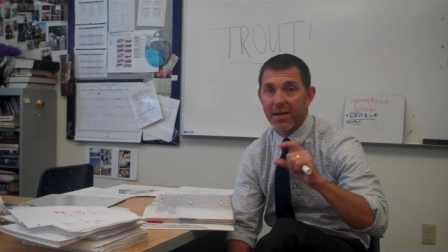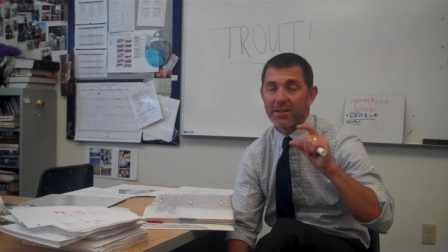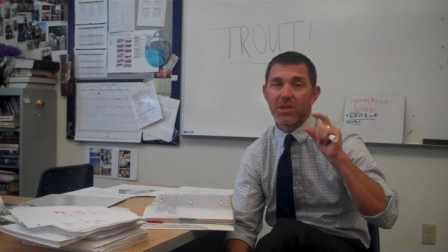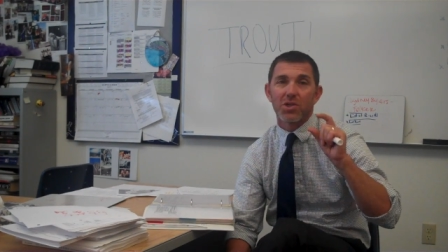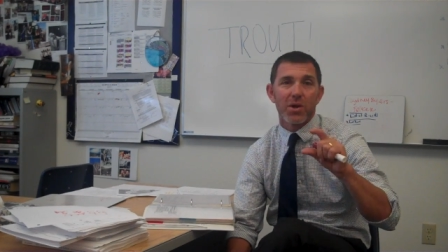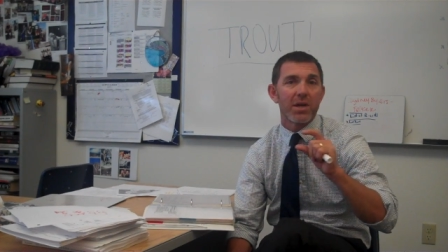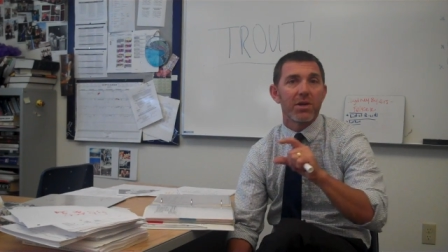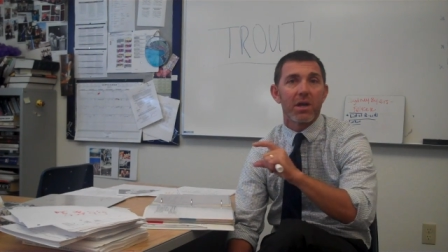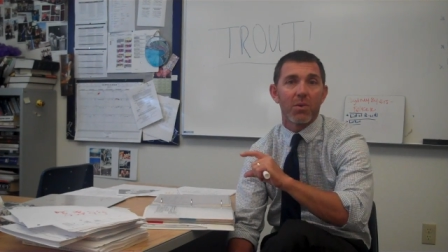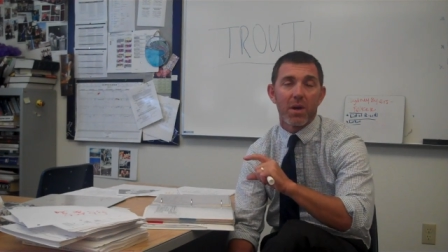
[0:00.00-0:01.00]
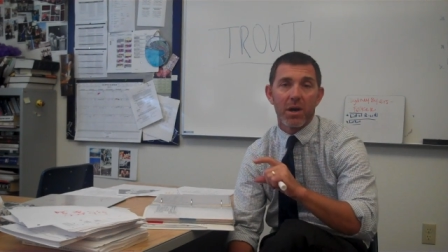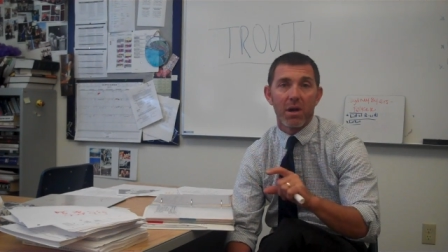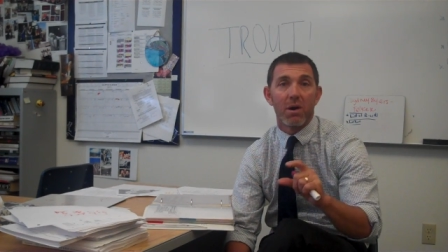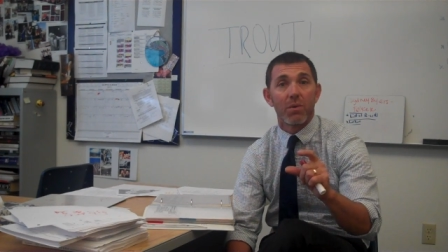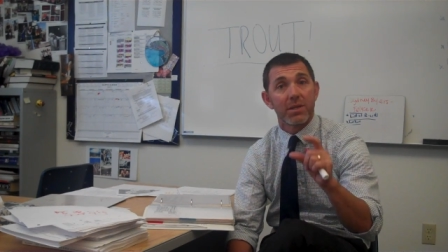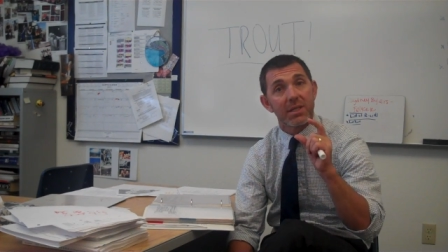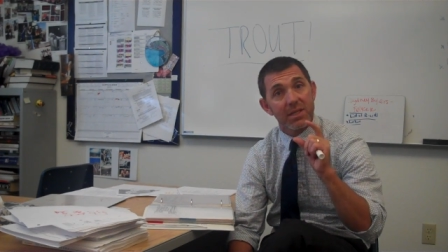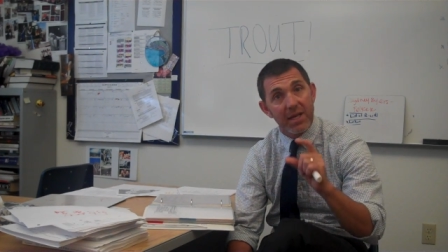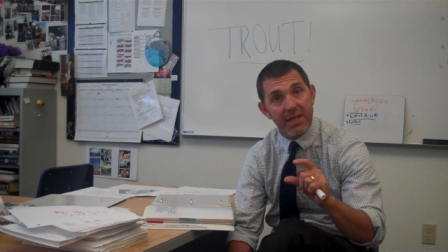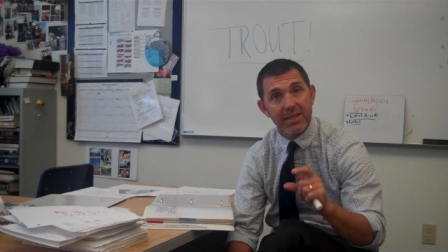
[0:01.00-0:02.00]
That's a trend you're going to want to know, and we'll
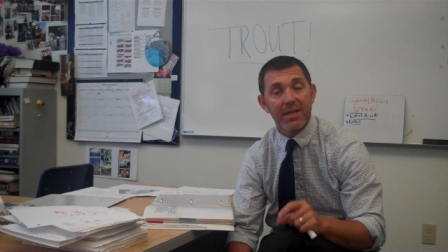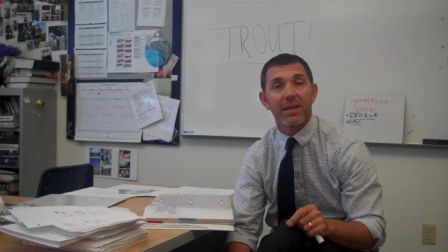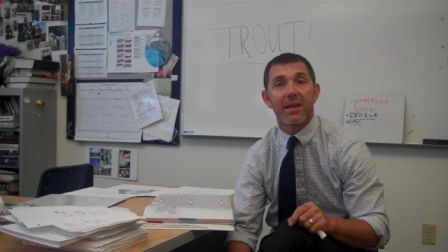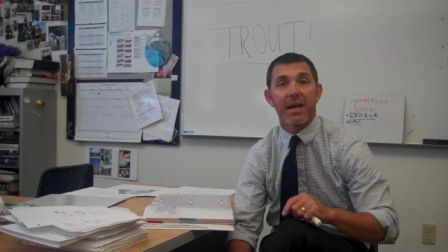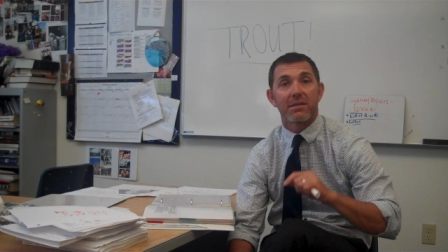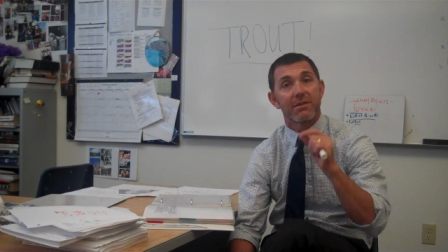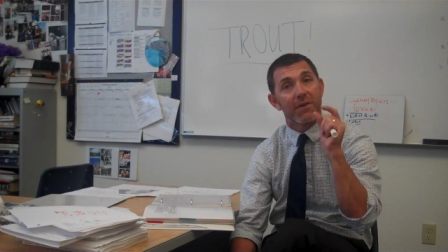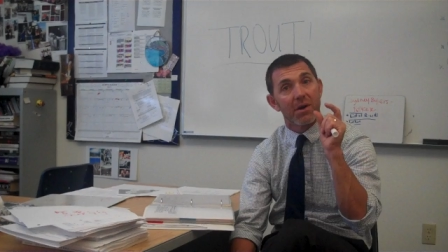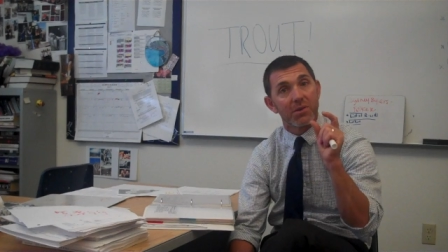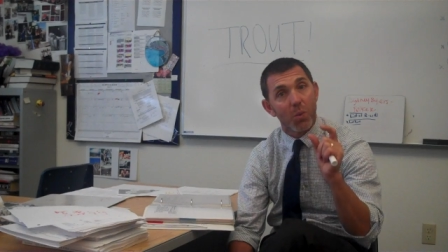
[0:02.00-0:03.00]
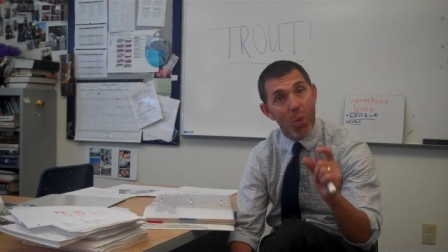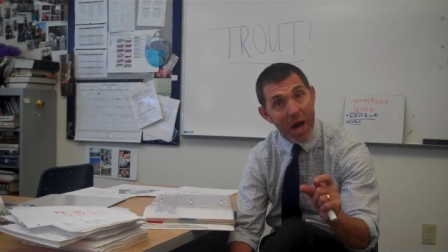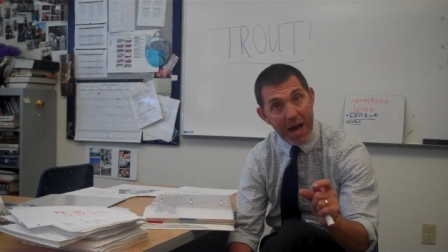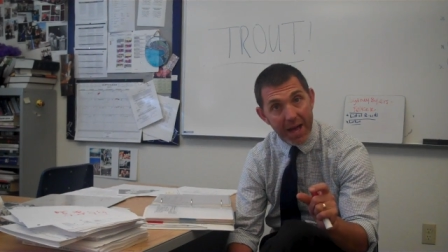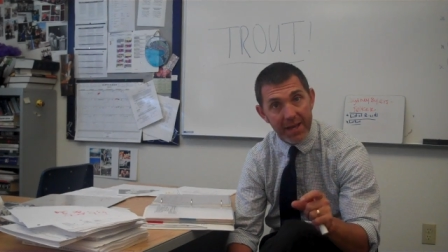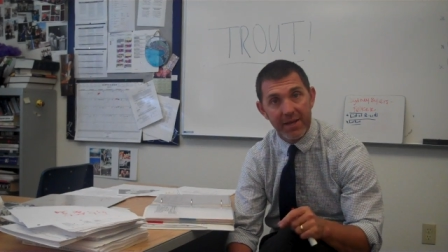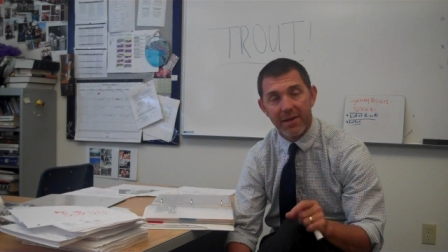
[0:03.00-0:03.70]
discuss it in class as far as why.